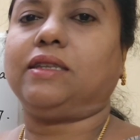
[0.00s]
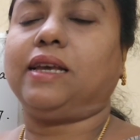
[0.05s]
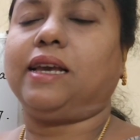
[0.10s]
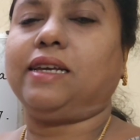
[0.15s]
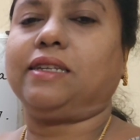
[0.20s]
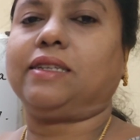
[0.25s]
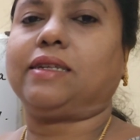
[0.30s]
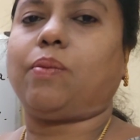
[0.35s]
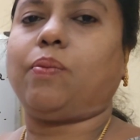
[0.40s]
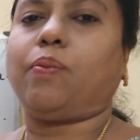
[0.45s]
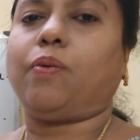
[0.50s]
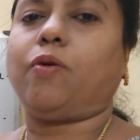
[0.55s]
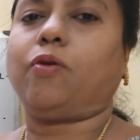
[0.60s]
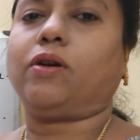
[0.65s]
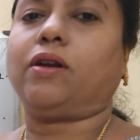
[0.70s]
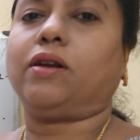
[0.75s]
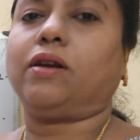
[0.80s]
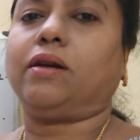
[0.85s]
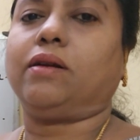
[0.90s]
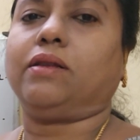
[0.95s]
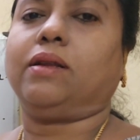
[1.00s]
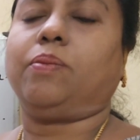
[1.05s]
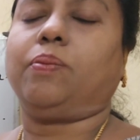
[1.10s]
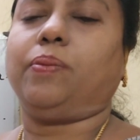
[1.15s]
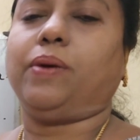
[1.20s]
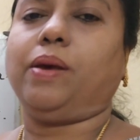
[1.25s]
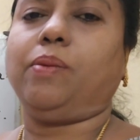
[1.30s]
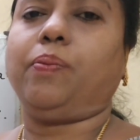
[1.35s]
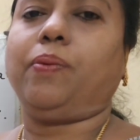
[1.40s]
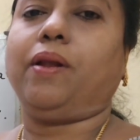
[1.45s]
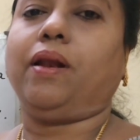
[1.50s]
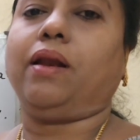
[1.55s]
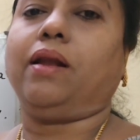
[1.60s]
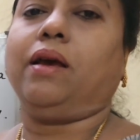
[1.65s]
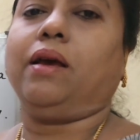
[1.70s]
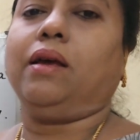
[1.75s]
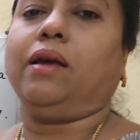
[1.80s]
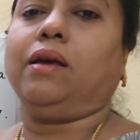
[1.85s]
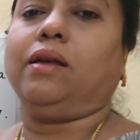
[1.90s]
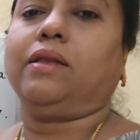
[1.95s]
they supported the people,
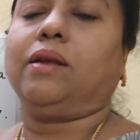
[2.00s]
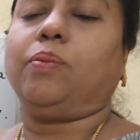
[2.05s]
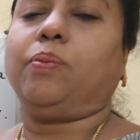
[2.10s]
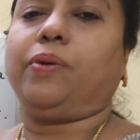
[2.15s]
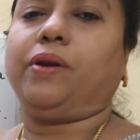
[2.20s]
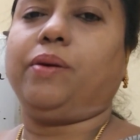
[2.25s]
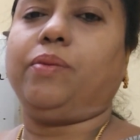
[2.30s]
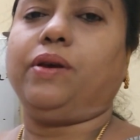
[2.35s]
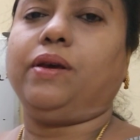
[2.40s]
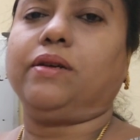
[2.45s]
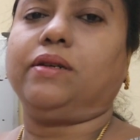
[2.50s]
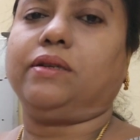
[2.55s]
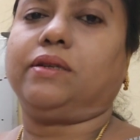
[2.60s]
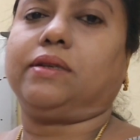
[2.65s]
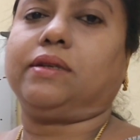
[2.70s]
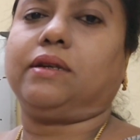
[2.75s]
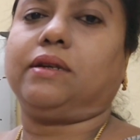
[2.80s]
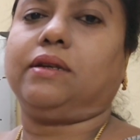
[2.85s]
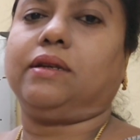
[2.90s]
the premiers.